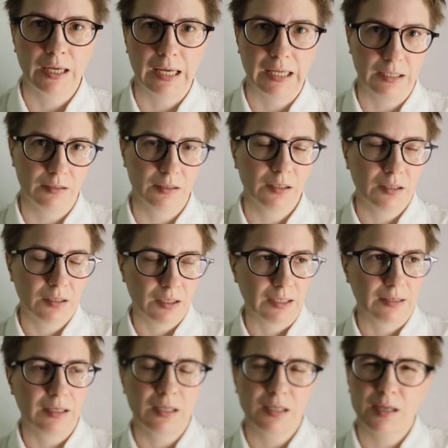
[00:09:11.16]
And
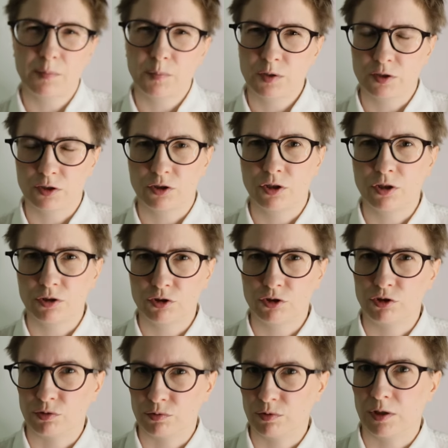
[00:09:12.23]
that happens a lot
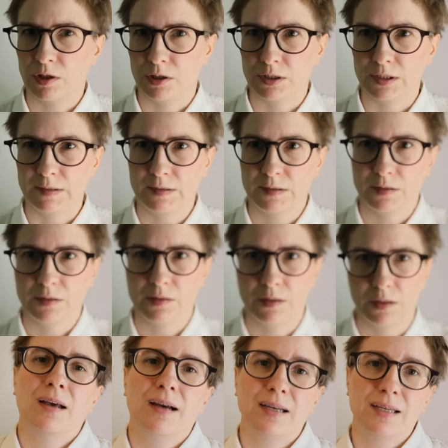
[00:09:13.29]
to artists.
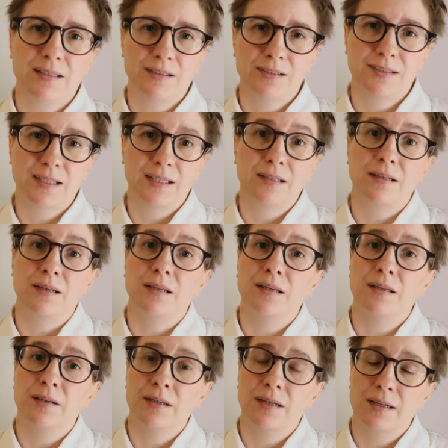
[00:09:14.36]
I understand,
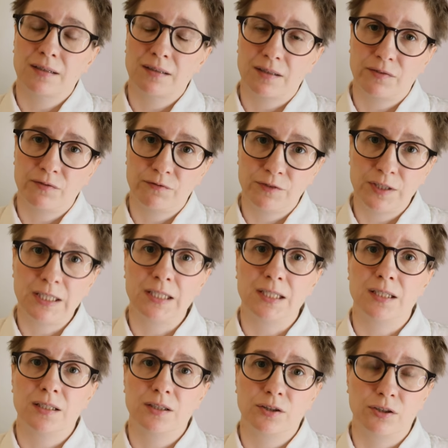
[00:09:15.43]
I
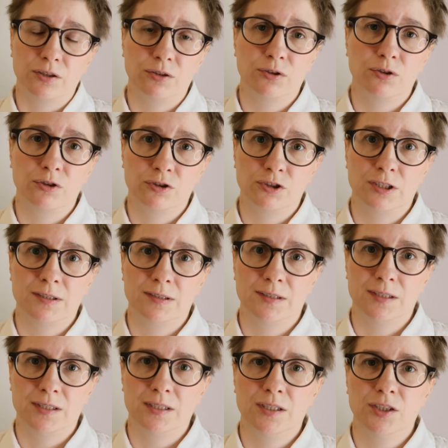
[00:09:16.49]
feel the
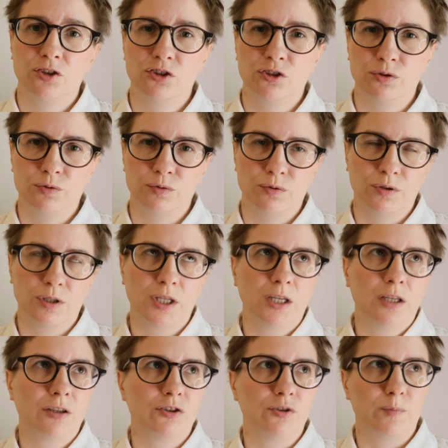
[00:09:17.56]
urgency to
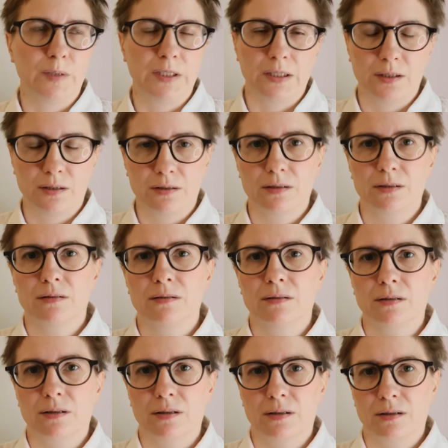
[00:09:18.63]
build
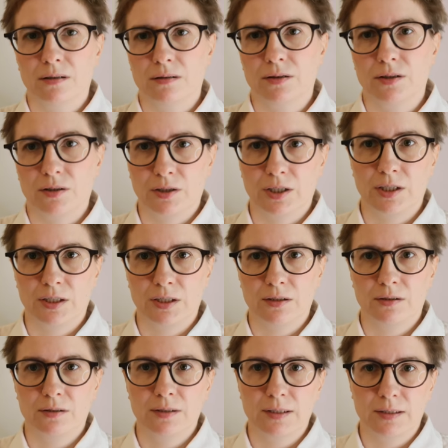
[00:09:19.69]
the
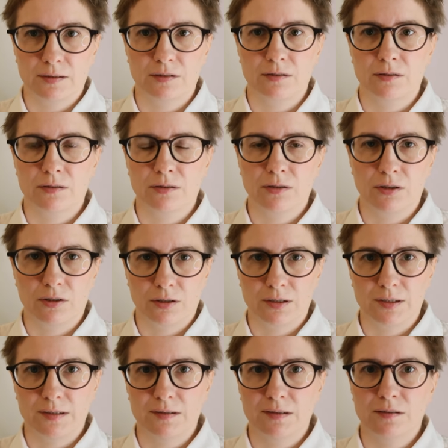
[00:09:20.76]
career as an
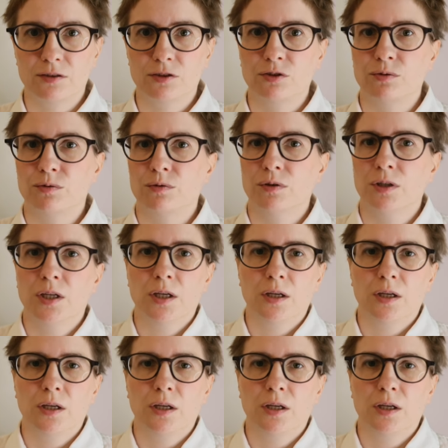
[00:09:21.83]
artist, to